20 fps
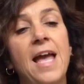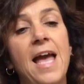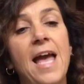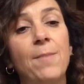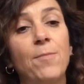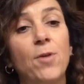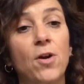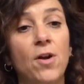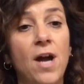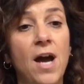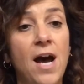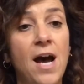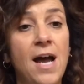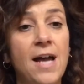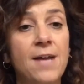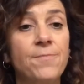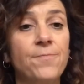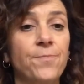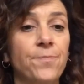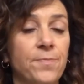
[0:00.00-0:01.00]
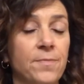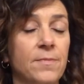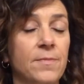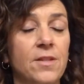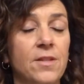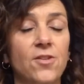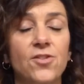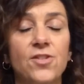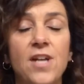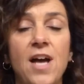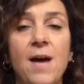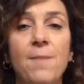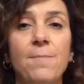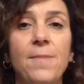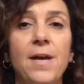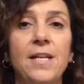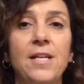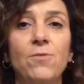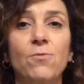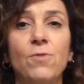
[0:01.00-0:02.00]
MRI, there's not
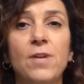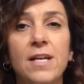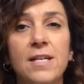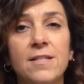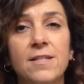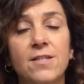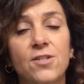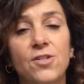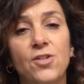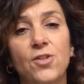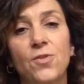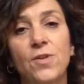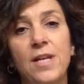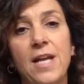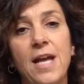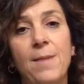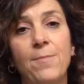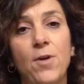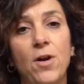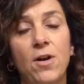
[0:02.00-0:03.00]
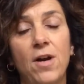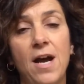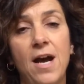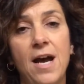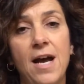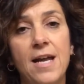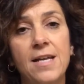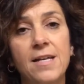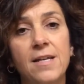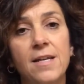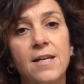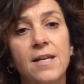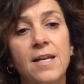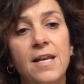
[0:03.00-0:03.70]
many risks to an MRI.